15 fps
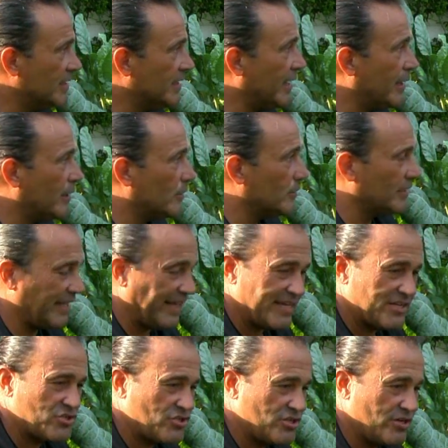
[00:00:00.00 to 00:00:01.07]
Now,
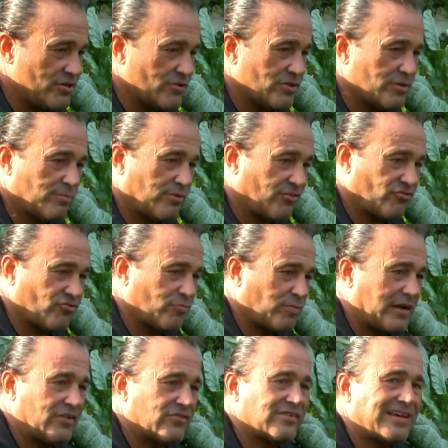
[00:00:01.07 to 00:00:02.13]
last year the Brussels
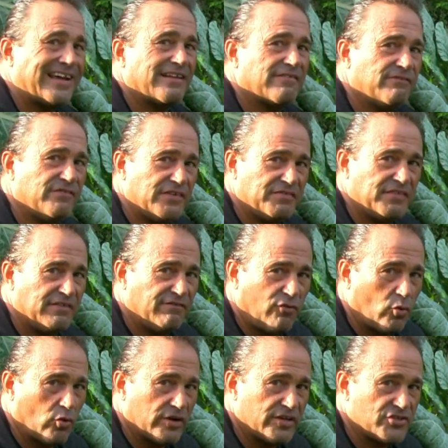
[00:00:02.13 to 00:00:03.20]
sprouts got at
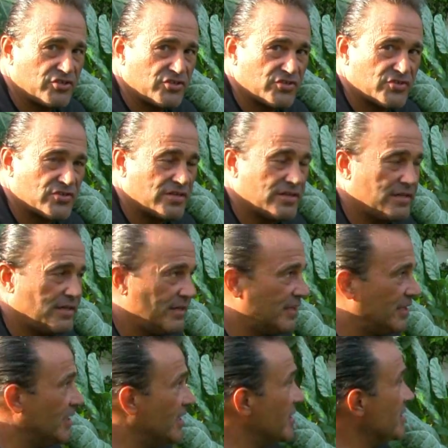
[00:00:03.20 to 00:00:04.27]
54 inches.
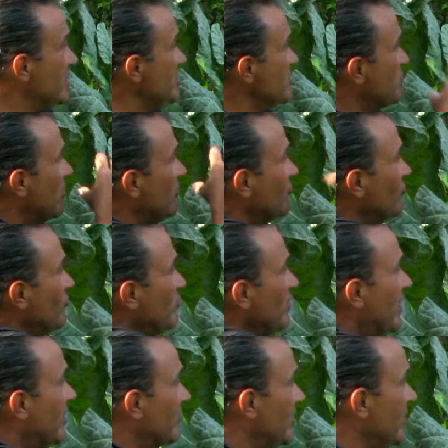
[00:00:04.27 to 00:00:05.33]
These Brussels
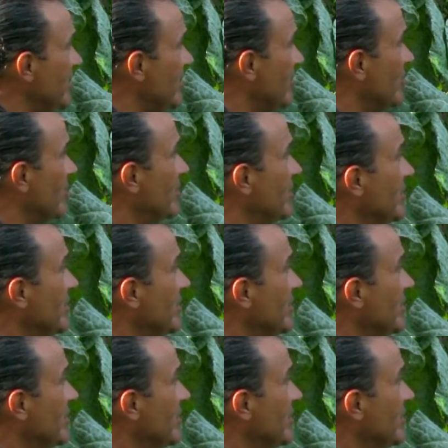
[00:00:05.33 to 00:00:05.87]
sprouts here,